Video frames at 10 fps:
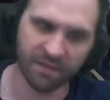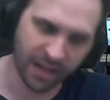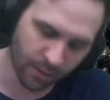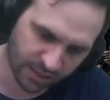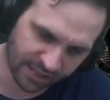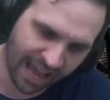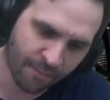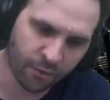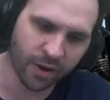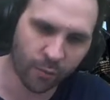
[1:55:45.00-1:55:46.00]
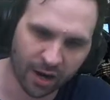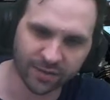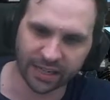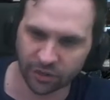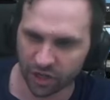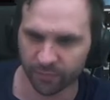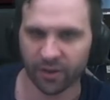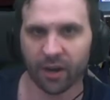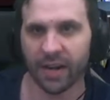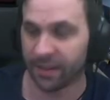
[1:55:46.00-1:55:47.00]
it was that point where I was like, Jim's
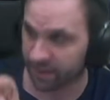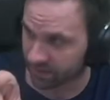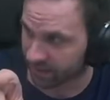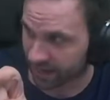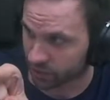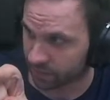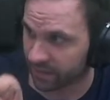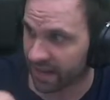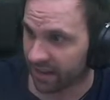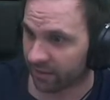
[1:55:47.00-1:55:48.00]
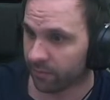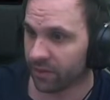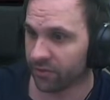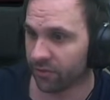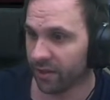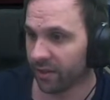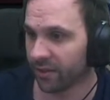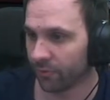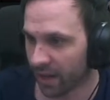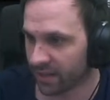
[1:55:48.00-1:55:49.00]
all right. This guy should be NASA administrator
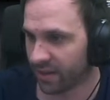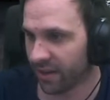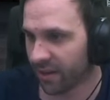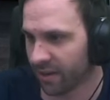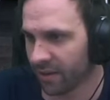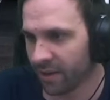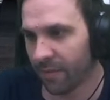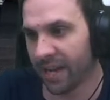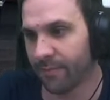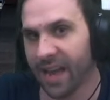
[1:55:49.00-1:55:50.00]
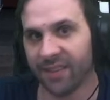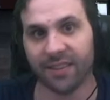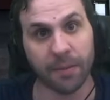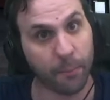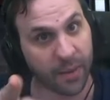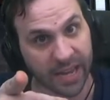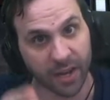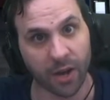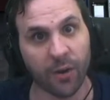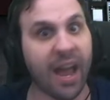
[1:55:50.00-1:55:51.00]
right there. Mike Massey,
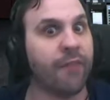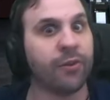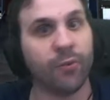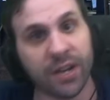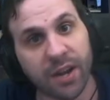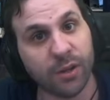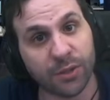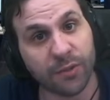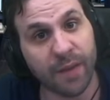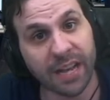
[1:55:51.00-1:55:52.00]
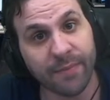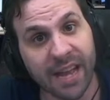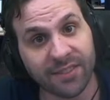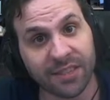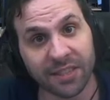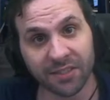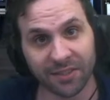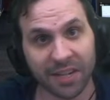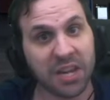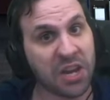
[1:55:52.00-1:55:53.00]
bingo. Everyone knows who Mike Massey
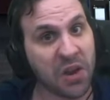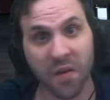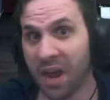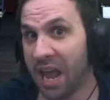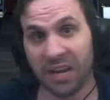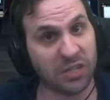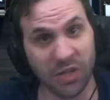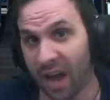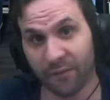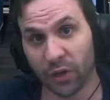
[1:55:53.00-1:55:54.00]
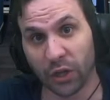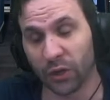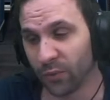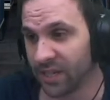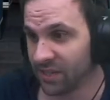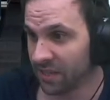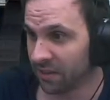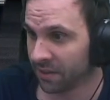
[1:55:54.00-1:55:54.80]
is, and it's not for a good reason.